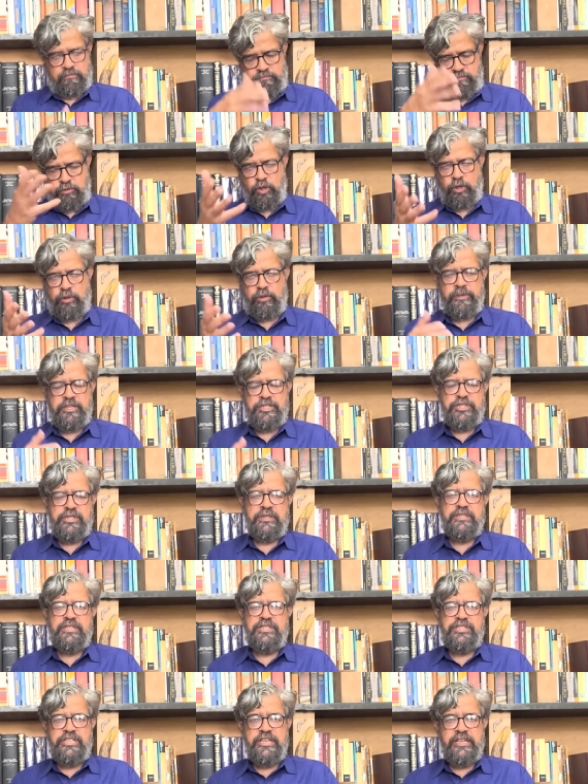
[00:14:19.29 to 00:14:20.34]
Not to mention
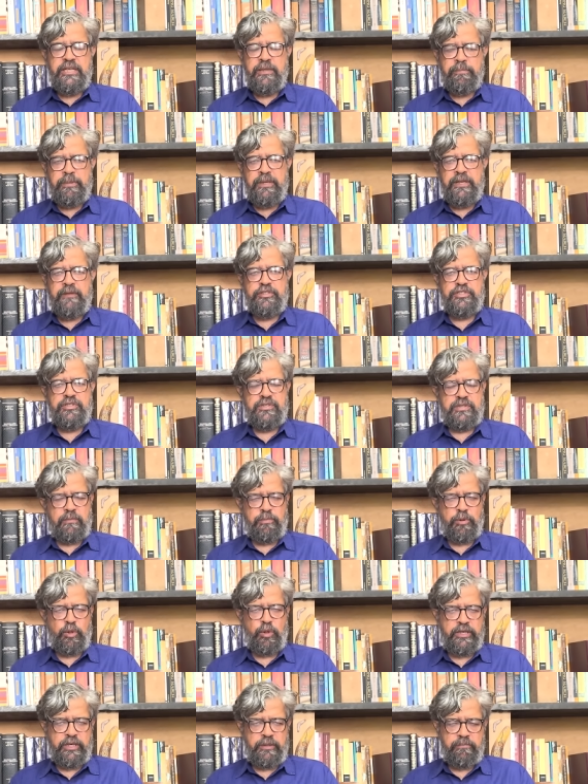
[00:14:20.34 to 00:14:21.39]
the GDP, which is
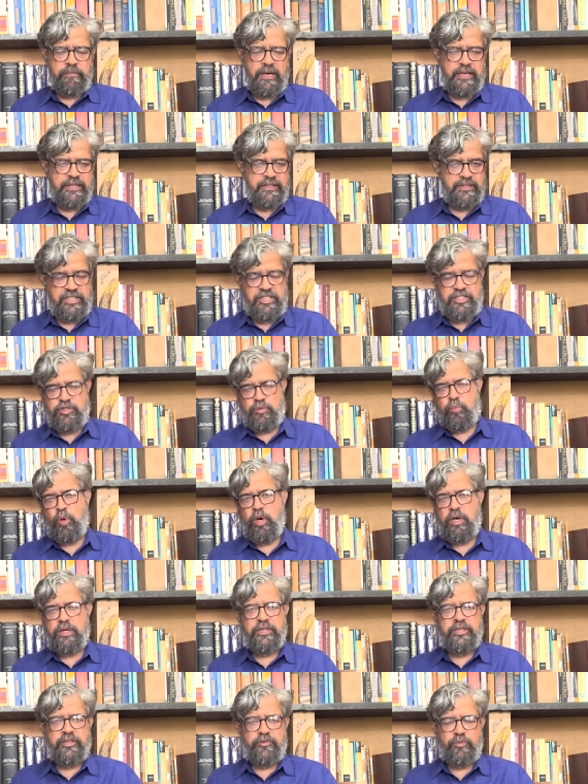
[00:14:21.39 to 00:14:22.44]
supported by these
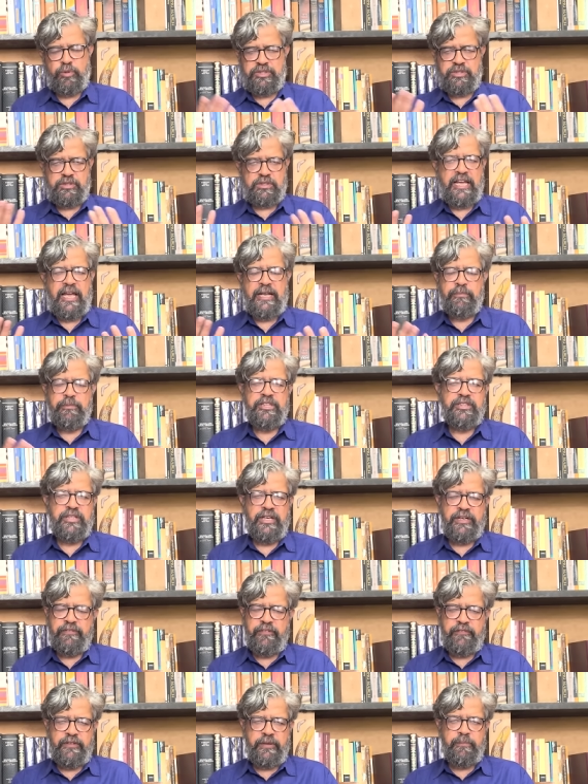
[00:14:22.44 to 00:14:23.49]
waters, which can be
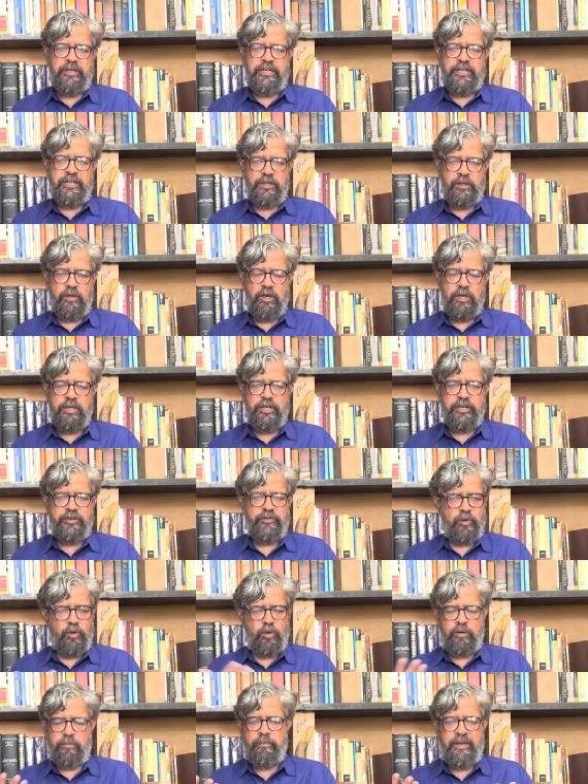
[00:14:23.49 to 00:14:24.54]
$350 billion
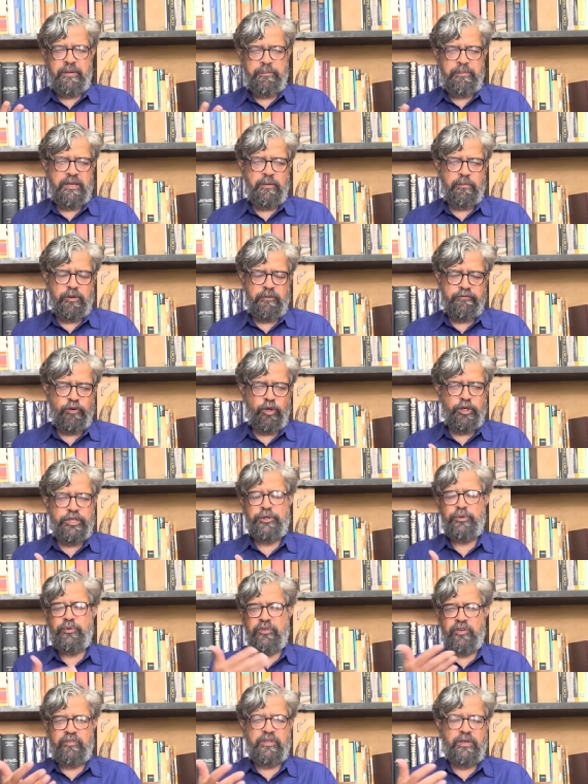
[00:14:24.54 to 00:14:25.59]
or maybe about 40
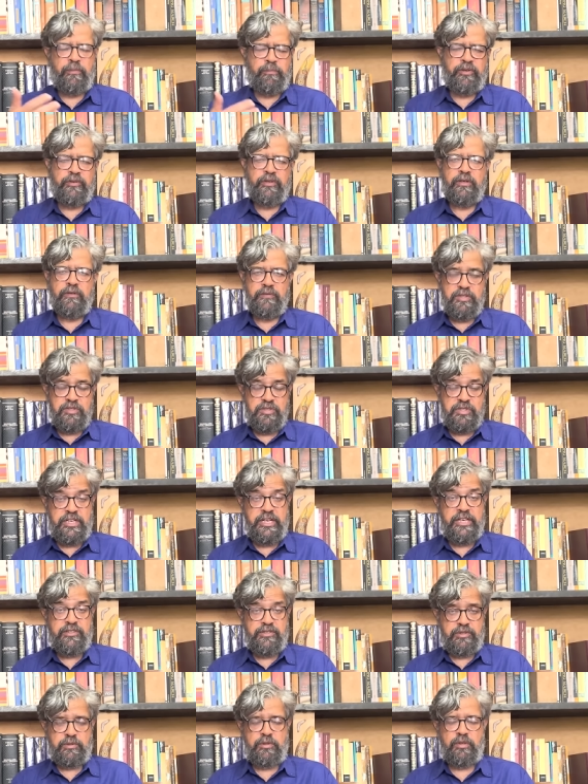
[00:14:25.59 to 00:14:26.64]
to 60% of the
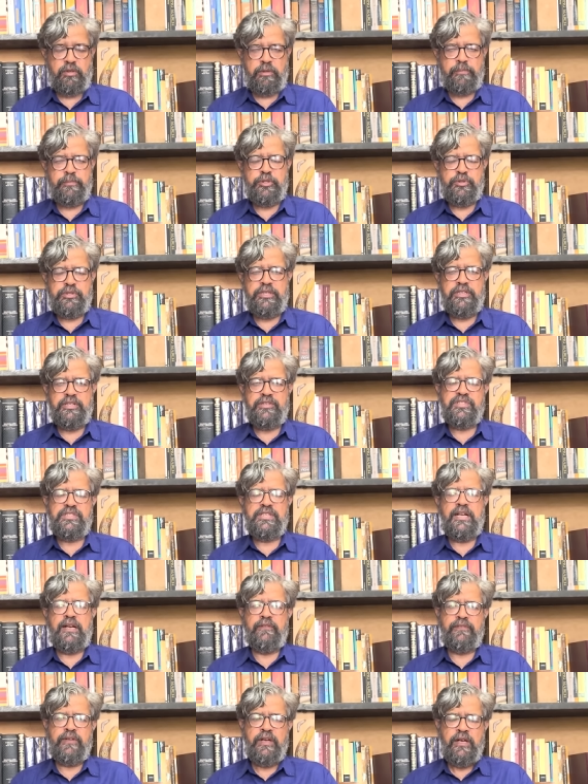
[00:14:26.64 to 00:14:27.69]
state's contribution
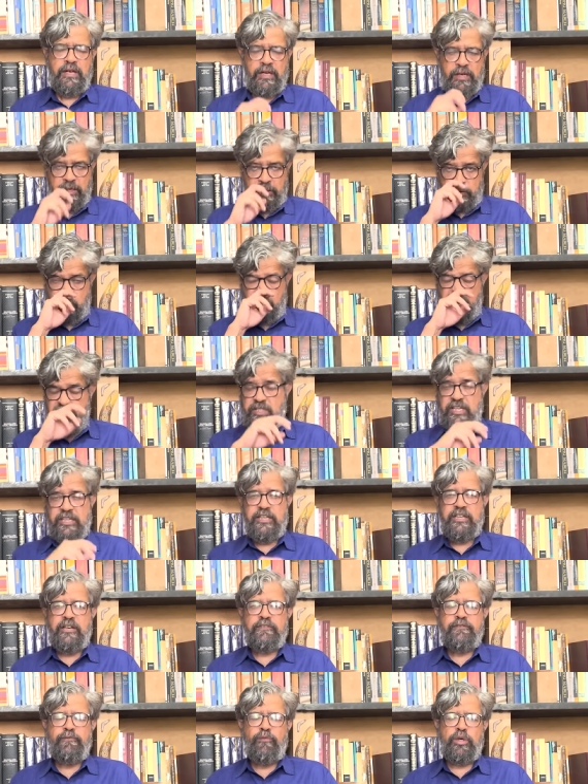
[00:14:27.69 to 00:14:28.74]
itself. So is there
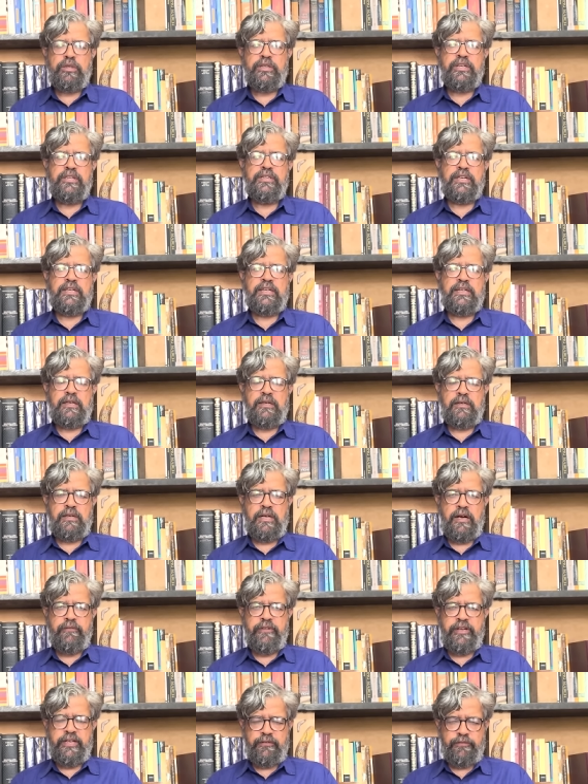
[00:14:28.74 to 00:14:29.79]
enough water in the
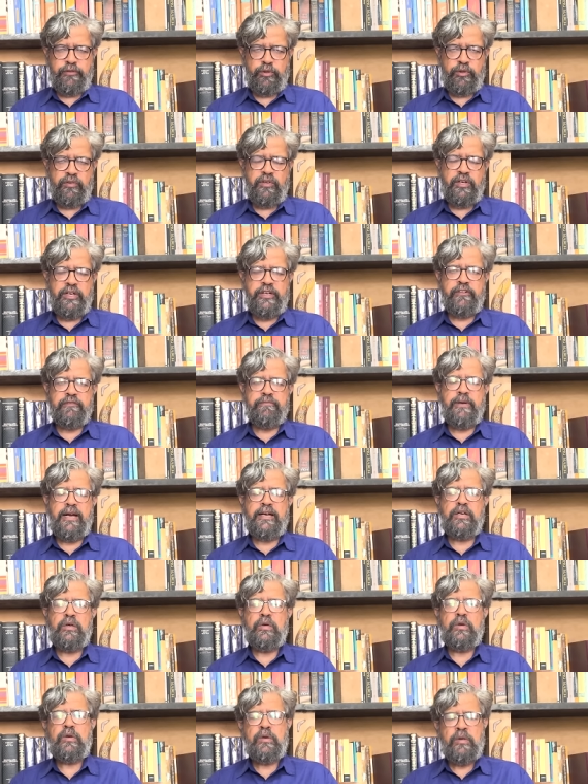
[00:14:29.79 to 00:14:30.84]
Kaveri for the city of
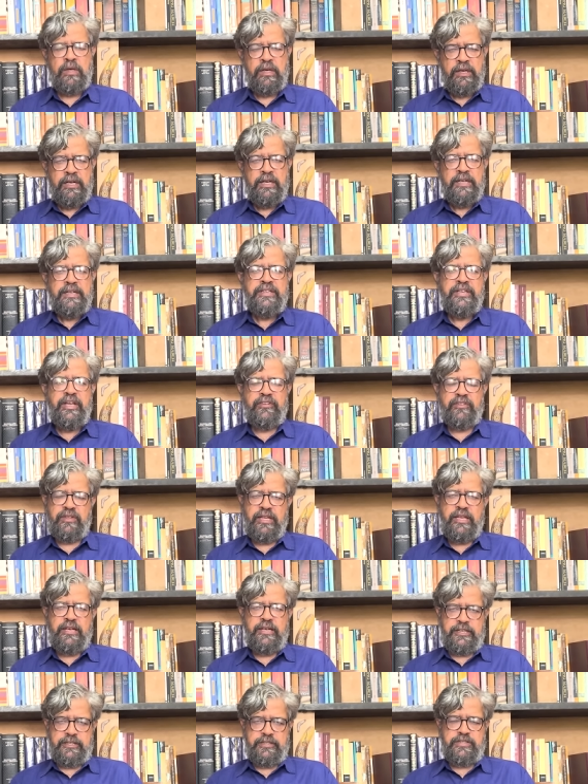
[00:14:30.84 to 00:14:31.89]
Bangalore? Yes,
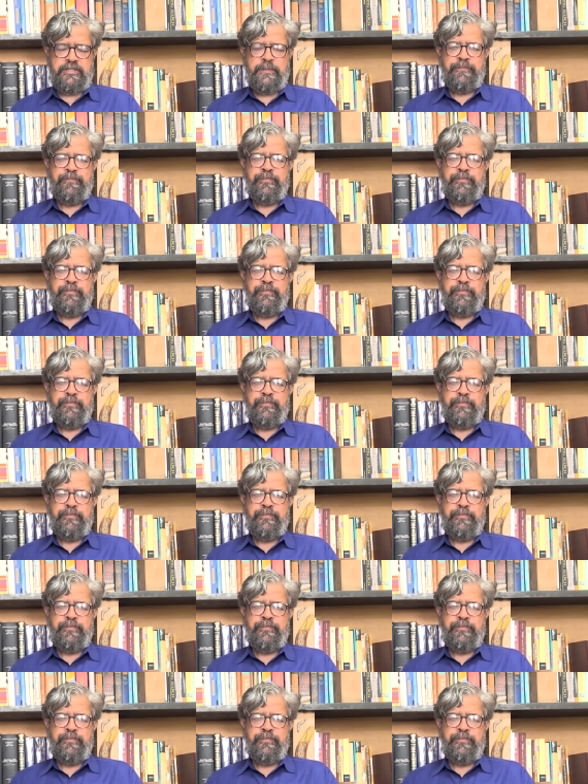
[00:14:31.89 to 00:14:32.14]
there is.